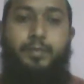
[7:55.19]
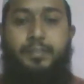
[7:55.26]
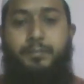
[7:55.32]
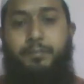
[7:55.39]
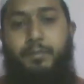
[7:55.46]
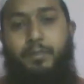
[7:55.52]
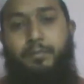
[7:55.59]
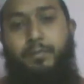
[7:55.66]

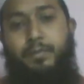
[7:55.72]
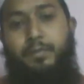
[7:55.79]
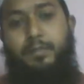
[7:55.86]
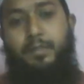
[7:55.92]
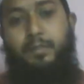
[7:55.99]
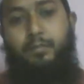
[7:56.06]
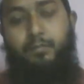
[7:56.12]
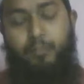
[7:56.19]
experiments
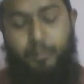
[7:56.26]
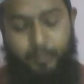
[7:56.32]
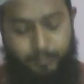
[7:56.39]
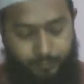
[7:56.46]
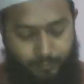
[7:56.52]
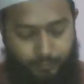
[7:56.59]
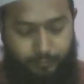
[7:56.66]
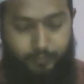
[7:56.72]
they are doing,
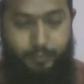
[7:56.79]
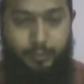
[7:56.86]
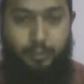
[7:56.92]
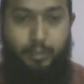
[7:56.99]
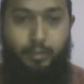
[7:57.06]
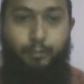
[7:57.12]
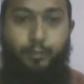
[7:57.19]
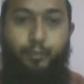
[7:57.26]
then they are
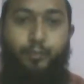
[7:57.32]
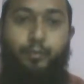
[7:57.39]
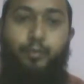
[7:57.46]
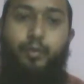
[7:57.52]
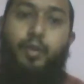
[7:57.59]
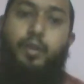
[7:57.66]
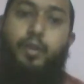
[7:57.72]
able to